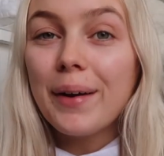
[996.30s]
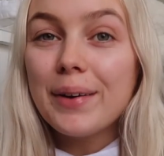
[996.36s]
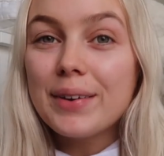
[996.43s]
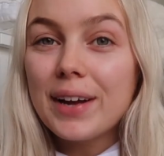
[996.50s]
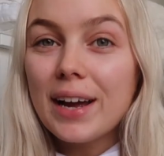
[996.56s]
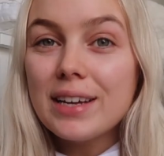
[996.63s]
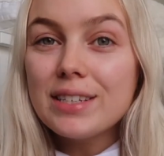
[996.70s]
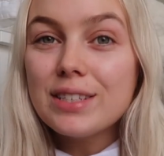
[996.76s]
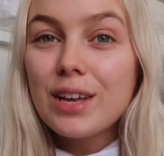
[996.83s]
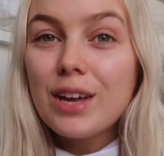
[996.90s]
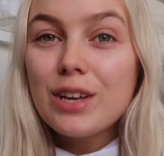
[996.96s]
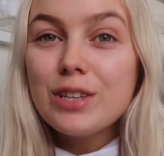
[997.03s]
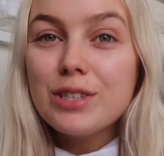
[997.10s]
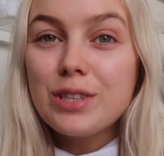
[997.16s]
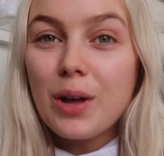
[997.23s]
right, you guys,
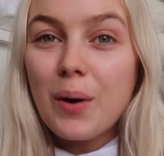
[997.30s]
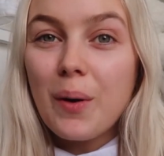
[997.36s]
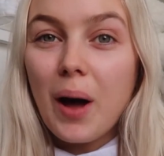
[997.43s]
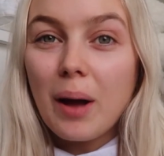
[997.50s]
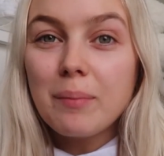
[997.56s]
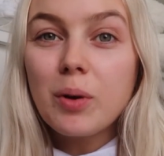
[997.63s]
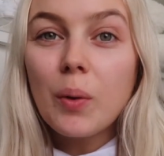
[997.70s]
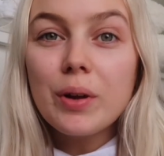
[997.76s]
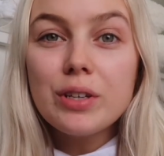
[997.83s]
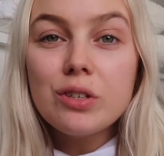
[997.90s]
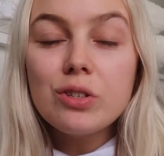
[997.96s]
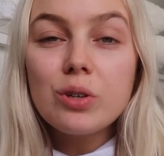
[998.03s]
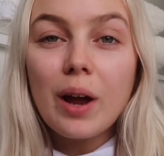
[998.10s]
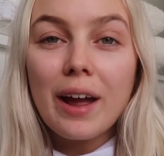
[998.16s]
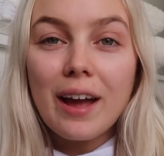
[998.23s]
so I'm going to
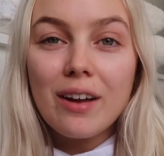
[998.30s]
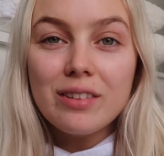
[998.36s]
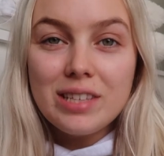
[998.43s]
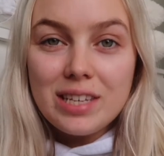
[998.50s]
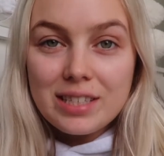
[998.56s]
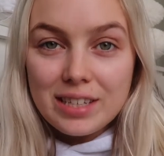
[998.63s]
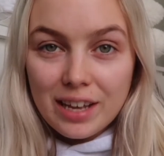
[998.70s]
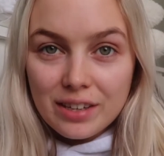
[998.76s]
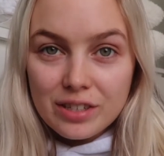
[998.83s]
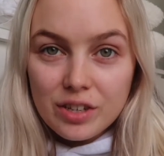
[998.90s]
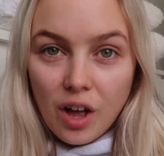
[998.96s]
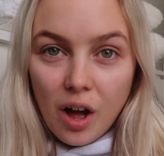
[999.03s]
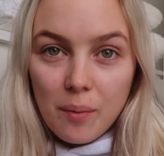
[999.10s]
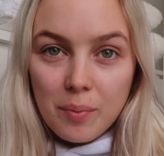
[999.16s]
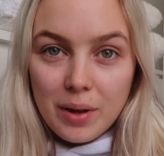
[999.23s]
try out the
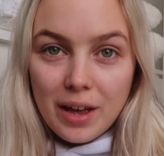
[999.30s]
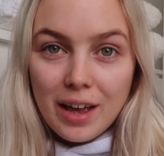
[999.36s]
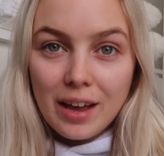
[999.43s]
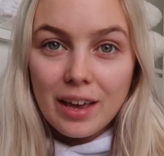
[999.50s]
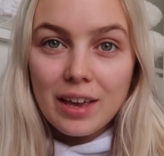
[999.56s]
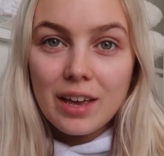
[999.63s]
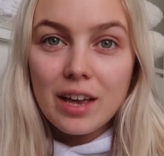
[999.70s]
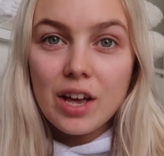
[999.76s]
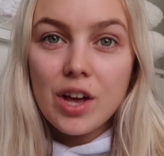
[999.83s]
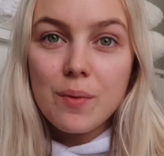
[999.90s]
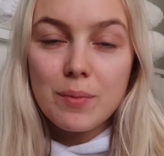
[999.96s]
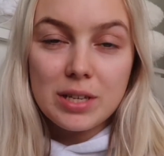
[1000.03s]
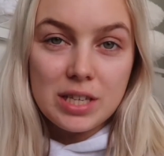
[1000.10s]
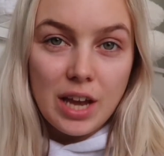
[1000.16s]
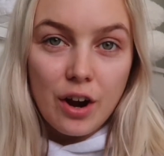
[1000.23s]
telescopic
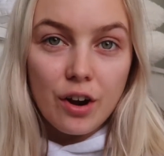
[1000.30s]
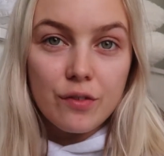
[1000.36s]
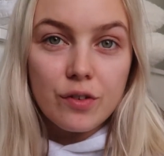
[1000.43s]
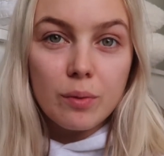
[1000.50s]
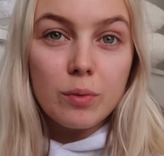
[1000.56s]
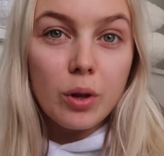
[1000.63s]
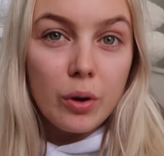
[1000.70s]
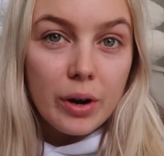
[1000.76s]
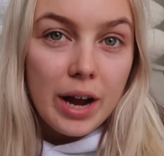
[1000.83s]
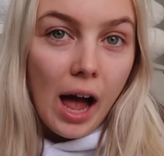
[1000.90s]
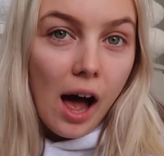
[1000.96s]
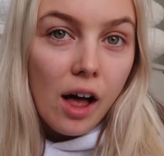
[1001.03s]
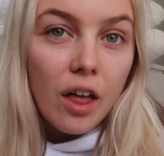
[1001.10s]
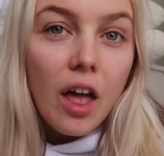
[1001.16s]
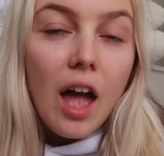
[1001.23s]
mascara from
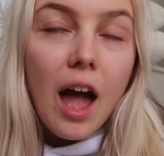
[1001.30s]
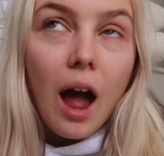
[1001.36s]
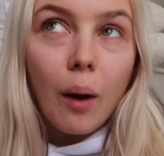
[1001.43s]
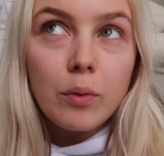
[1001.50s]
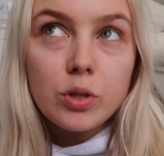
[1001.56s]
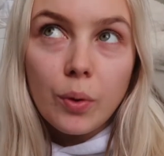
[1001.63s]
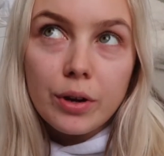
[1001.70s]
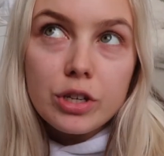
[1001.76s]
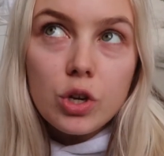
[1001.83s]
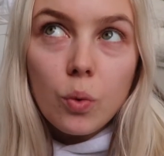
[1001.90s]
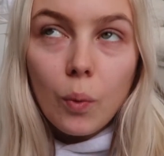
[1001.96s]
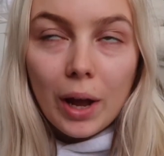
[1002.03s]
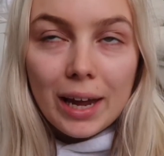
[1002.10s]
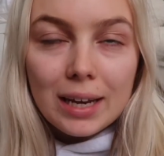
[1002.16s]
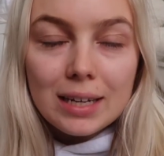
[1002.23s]
L'Oreal. I was going to
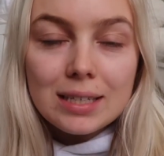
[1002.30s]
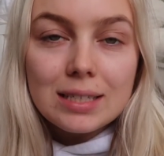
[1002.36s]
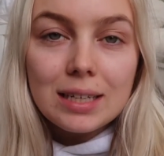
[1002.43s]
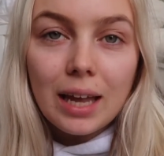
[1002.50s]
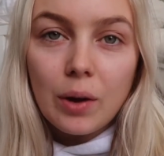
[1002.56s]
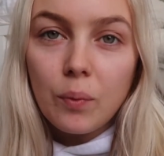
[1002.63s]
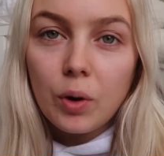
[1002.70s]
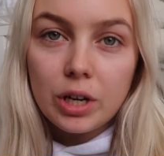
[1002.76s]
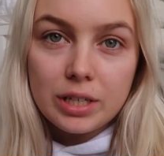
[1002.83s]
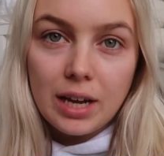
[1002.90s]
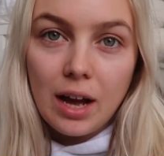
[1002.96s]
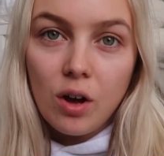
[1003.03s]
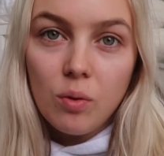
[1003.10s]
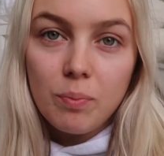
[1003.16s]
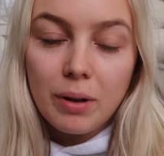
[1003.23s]
wait until I worked
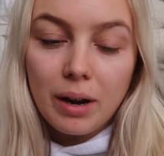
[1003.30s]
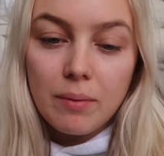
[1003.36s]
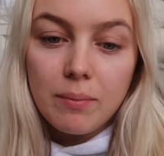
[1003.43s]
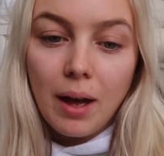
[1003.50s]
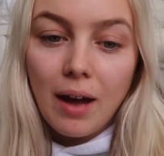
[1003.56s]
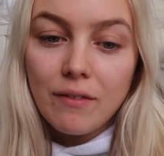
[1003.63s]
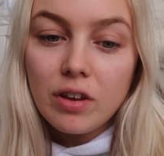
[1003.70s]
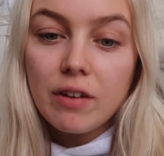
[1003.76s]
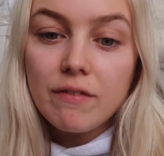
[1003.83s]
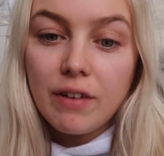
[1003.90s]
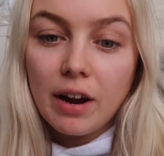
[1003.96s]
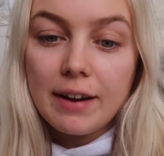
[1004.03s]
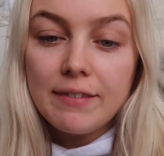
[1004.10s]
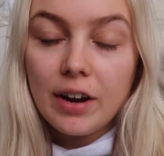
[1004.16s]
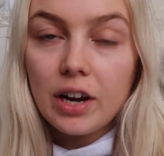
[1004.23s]
out, but I'm having a
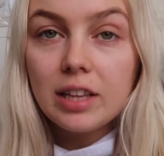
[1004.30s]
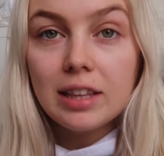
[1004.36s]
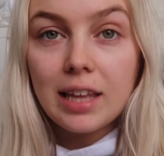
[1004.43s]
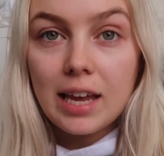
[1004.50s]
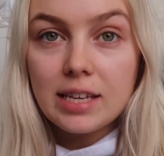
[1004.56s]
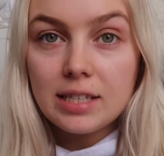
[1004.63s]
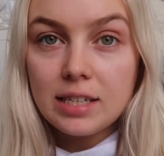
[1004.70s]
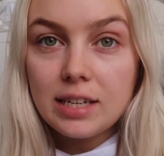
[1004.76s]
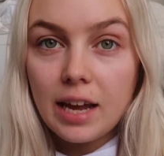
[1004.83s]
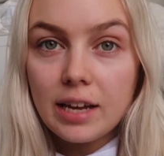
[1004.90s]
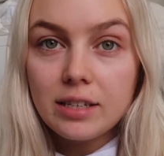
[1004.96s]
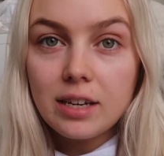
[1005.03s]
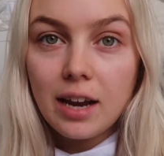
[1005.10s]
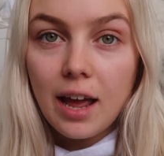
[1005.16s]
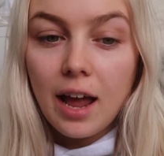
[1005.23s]
very, very lazy day
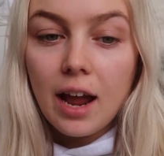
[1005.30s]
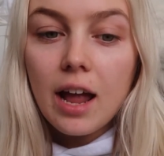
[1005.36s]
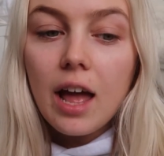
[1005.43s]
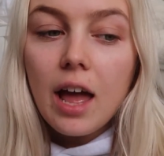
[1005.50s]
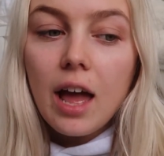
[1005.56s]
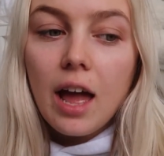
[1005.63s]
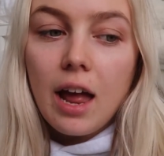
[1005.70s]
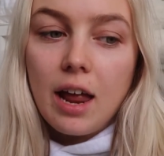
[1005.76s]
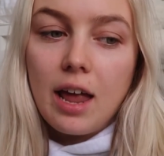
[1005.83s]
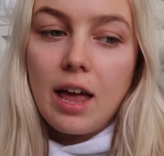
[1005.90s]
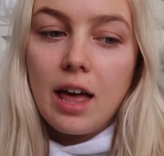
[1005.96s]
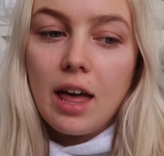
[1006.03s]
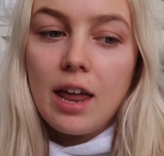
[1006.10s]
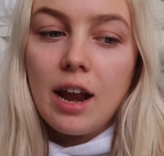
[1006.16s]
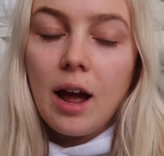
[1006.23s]
today.
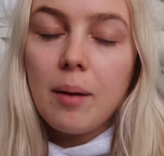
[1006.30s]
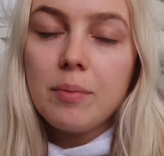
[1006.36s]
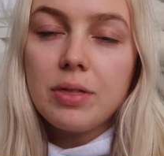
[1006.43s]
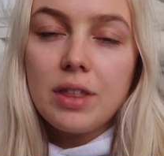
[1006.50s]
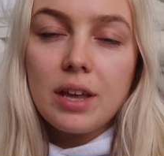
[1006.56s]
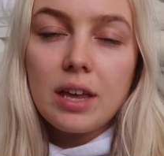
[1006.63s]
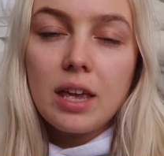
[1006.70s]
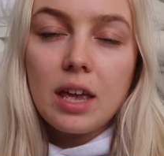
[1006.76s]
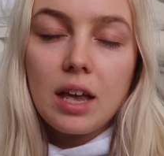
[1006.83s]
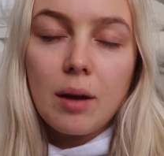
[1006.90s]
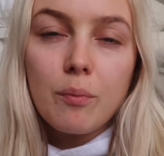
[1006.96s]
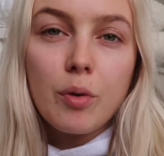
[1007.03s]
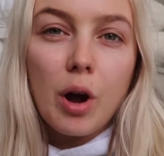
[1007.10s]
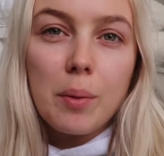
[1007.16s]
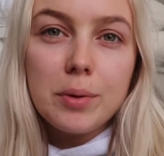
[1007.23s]
And I'm thinking
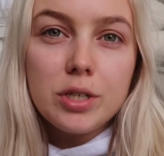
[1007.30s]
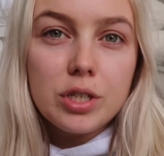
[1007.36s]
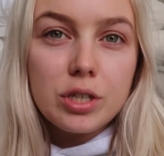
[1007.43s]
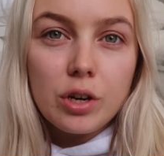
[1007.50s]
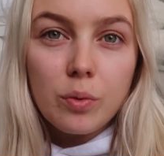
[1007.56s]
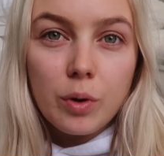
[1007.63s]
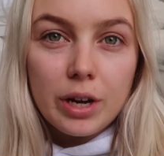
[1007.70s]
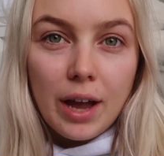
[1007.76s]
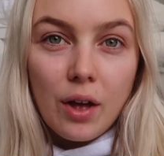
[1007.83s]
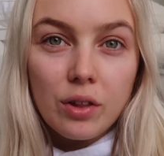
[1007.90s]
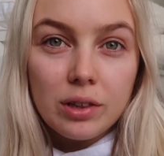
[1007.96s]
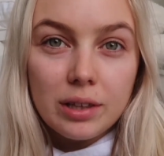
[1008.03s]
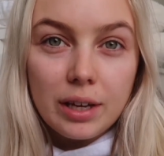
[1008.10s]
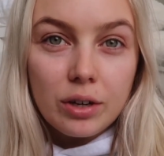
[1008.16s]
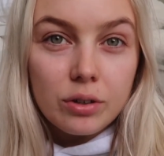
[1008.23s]
I'm probably just going to work
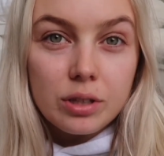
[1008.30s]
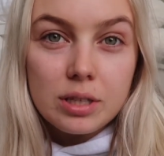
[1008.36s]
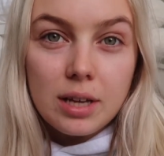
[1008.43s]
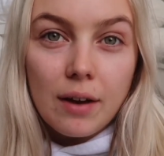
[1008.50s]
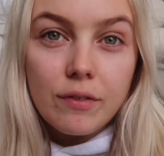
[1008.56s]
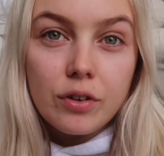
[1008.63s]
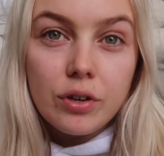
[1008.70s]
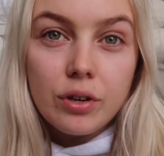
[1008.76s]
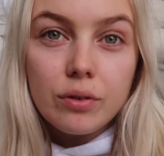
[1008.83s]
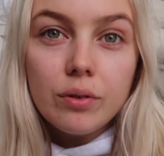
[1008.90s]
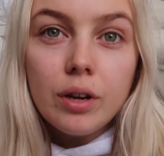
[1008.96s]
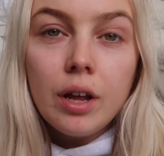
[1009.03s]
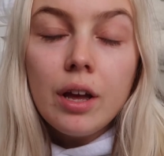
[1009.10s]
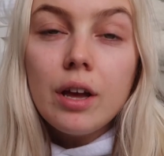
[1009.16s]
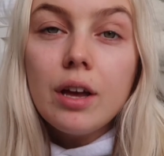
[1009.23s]
out later this afternoon.